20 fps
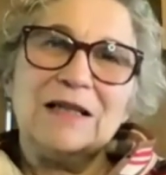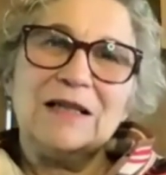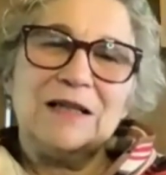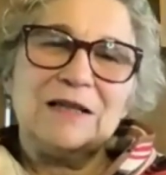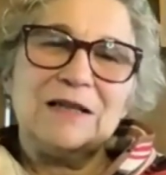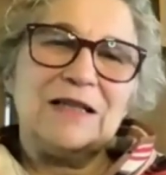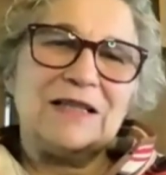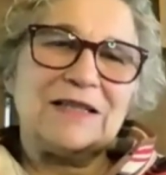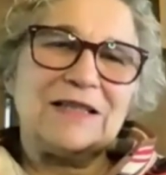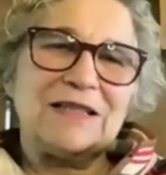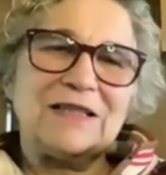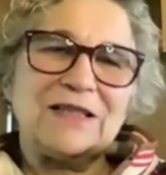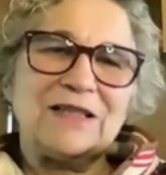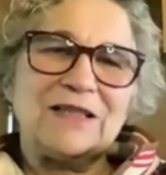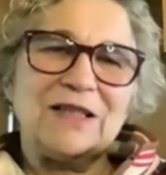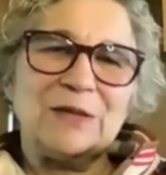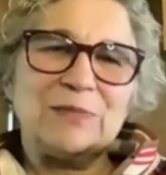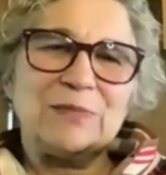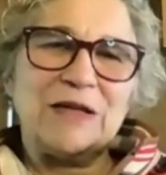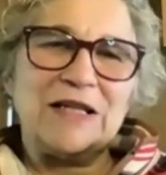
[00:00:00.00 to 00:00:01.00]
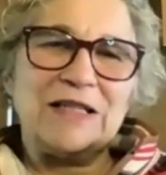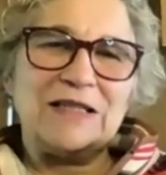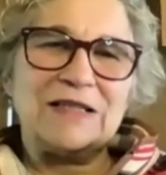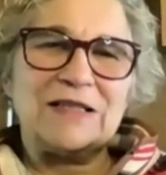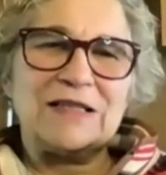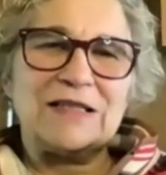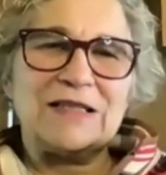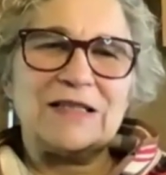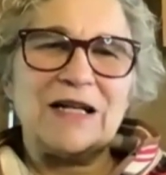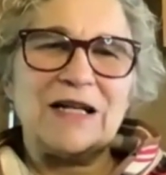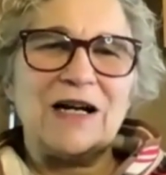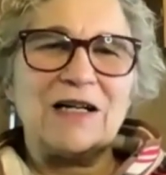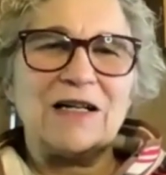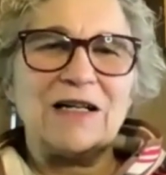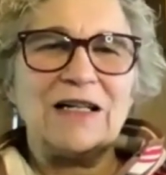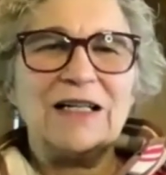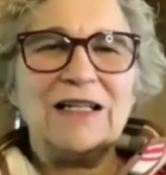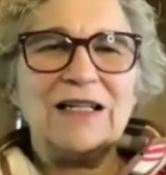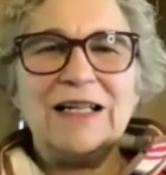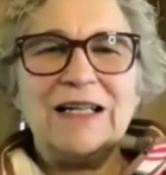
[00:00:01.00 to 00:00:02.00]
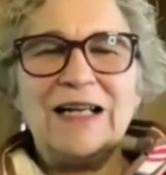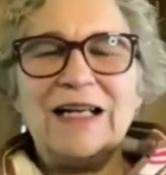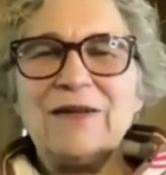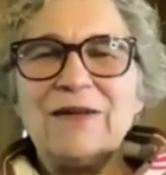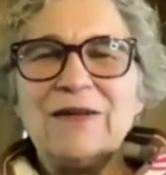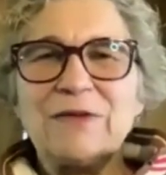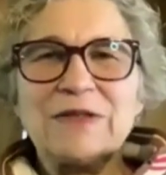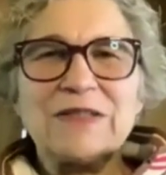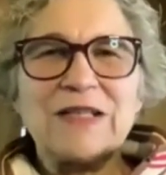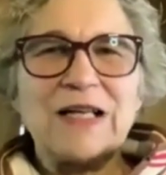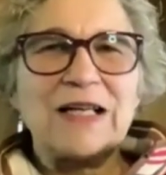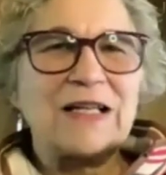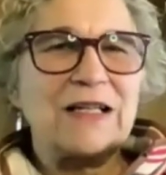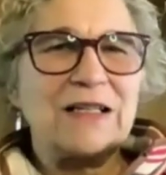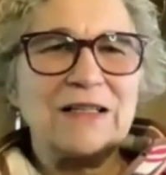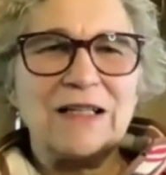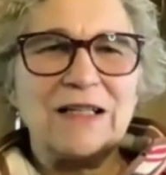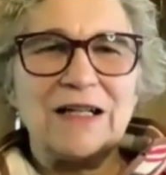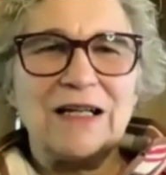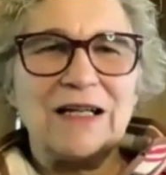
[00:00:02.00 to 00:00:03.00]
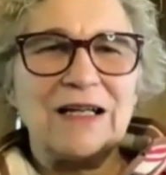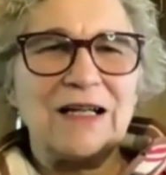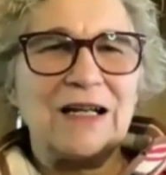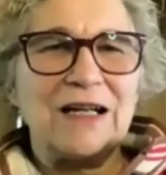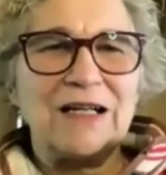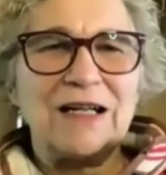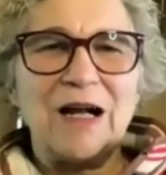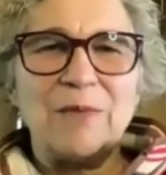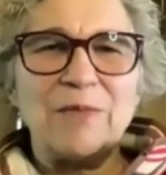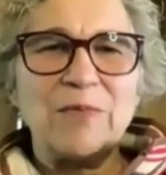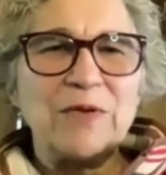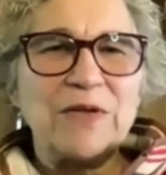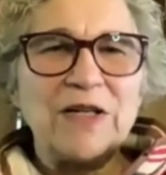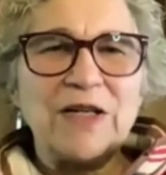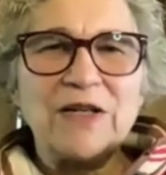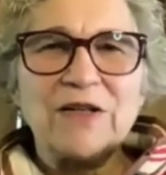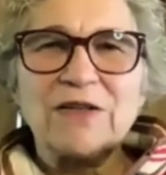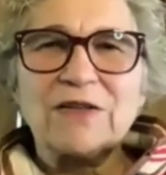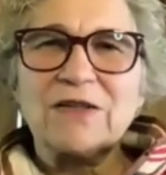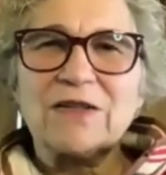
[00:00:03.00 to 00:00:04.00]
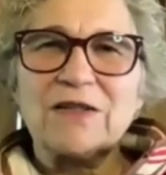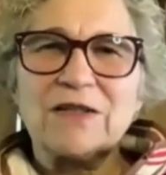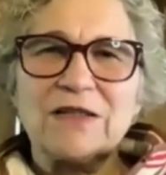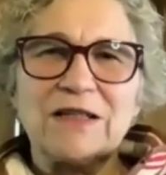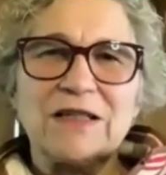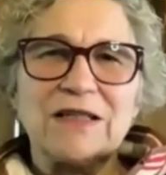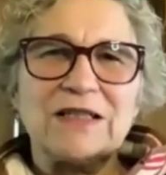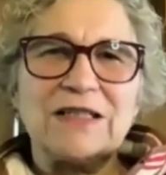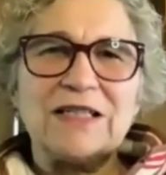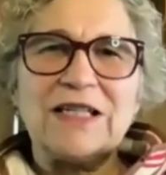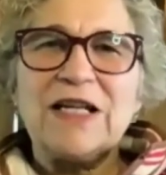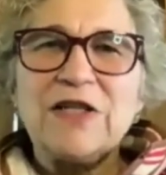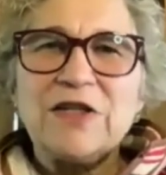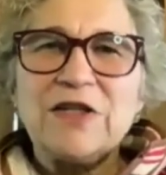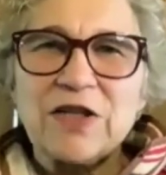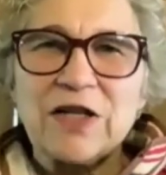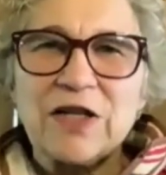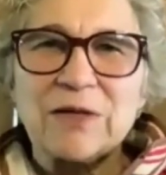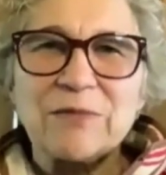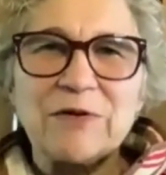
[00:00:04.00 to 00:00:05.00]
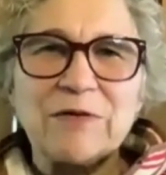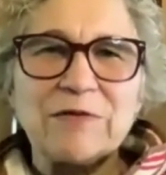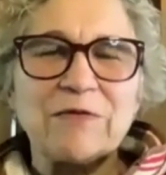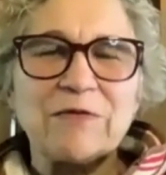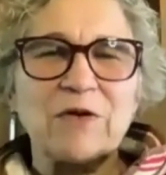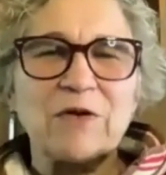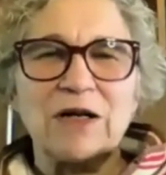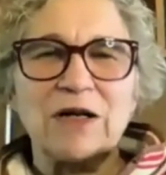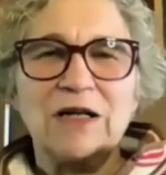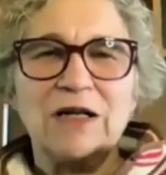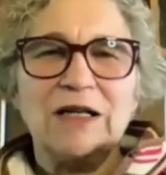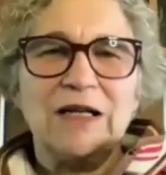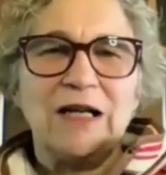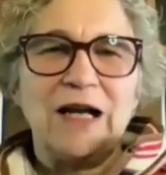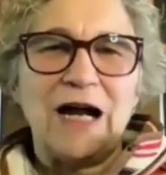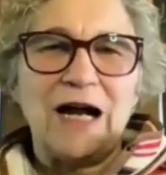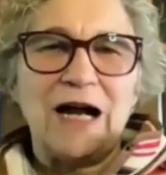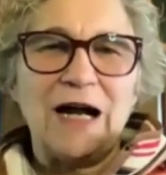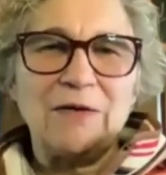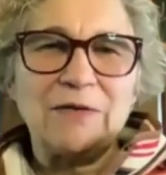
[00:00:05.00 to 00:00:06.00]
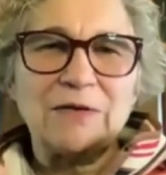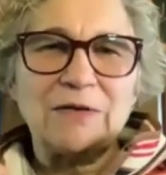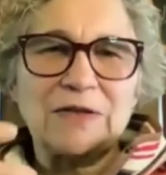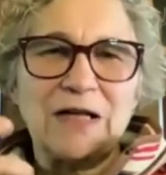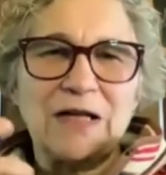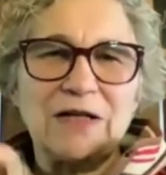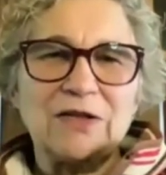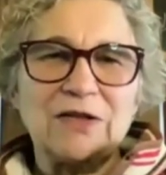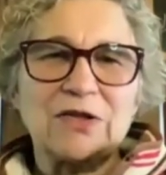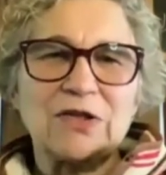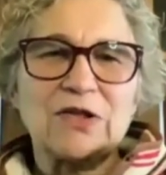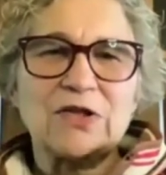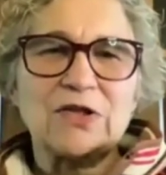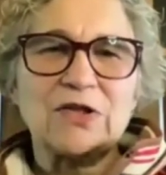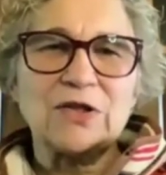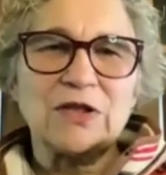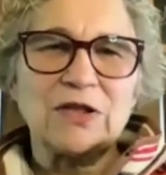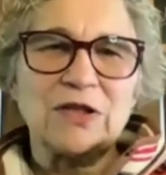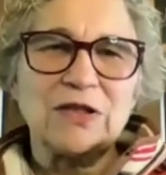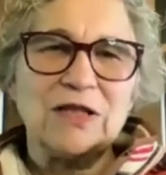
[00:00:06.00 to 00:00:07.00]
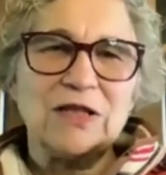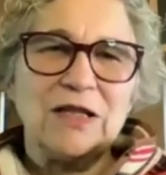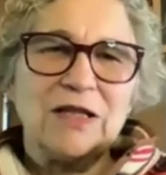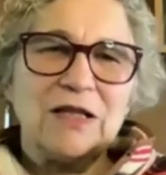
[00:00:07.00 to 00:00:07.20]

This is a good place to start. And it was like a couple years teaching before I was understood